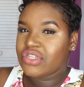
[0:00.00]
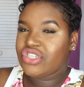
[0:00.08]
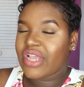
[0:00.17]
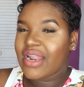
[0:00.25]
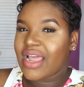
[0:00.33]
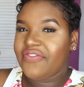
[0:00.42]

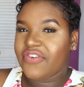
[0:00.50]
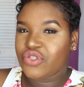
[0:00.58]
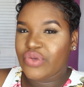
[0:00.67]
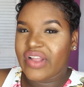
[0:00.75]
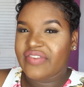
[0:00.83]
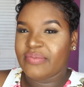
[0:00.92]
Check that for
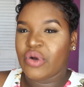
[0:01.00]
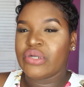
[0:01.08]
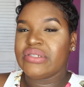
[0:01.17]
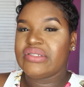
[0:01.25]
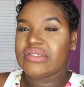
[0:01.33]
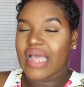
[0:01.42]
12
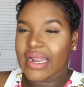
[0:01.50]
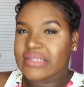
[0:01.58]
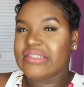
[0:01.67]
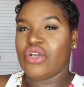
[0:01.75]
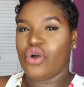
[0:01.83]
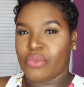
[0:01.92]
months and
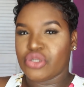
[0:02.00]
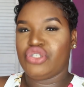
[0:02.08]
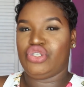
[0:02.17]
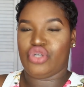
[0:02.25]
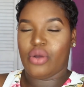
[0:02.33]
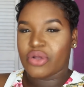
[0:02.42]
see how
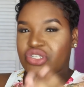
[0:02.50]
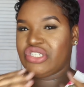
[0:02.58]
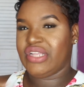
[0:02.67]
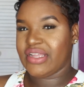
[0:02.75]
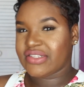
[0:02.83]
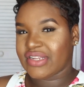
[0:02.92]
much
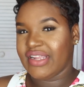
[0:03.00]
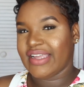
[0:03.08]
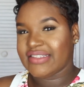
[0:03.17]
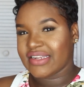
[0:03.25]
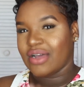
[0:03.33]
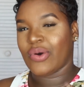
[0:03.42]
things you
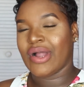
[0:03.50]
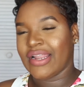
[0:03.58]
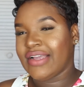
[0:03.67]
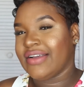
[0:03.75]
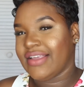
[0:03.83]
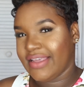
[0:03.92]
get in a one
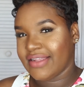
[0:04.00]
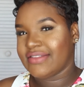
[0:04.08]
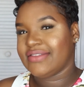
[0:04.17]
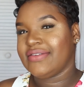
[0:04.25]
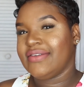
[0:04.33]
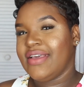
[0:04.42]
little kit.
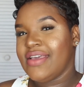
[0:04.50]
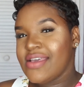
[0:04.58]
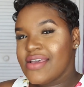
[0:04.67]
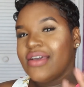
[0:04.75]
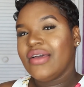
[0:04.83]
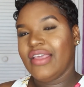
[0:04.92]

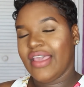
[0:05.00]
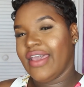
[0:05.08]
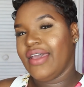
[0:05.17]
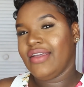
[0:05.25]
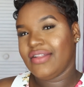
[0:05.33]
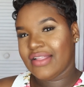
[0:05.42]

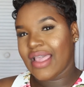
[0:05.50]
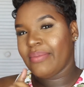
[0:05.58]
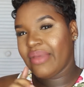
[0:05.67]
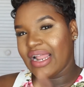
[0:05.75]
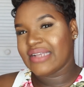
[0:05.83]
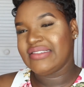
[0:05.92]
Yeah, it can
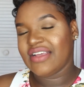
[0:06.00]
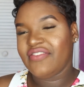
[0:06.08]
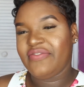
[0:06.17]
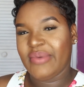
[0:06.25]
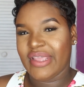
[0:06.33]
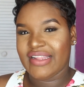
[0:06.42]
be like
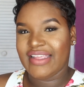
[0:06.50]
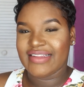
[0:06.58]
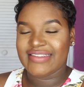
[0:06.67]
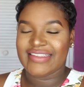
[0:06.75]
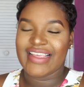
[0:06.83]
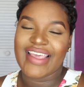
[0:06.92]
self-made kit.
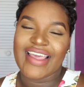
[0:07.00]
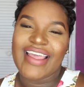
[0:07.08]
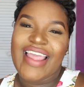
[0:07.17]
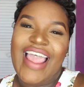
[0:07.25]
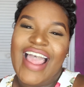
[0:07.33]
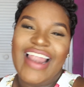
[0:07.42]
So yeah,
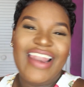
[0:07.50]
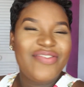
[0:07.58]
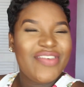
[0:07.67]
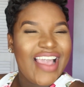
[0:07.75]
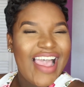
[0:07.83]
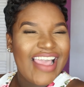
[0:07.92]
I
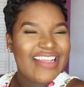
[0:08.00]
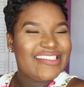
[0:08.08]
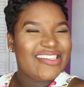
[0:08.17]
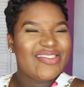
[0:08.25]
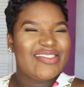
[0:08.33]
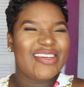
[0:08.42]
love you guys
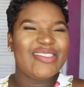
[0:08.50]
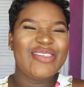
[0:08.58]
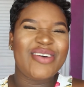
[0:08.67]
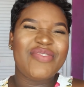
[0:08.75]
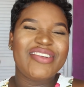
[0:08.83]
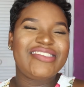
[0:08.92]

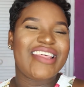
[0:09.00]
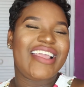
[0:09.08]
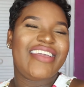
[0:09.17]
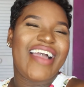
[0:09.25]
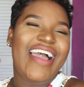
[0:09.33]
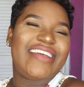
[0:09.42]
so much.
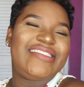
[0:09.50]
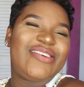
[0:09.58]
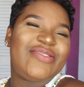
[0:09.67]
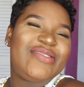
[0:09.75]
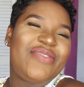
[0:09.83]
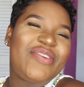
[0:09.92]
Thank you guys
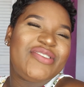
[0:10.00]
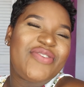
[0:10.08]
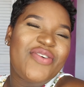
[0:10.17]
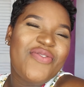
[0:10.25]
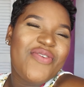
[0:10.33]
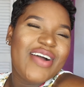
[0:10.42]
so much
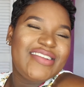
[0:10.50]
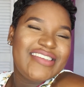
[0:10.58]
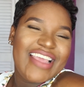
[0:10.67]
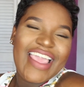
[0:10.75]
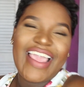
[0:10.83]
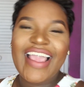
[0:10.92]
for
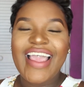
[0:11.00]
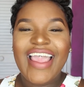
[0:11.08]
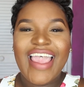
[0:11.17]
watching.